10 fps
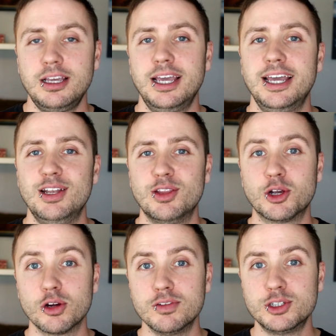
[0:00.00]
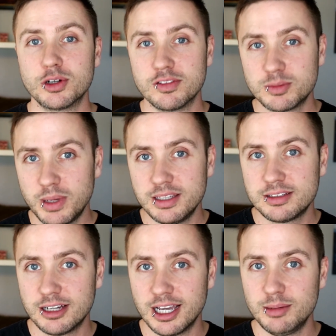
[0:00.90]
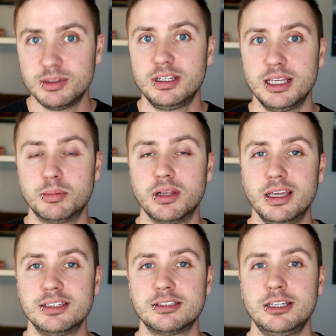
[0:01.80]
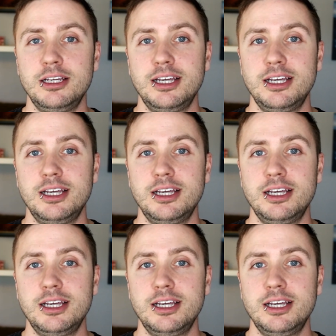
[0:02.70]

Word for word: and the curvature of space-time to take place.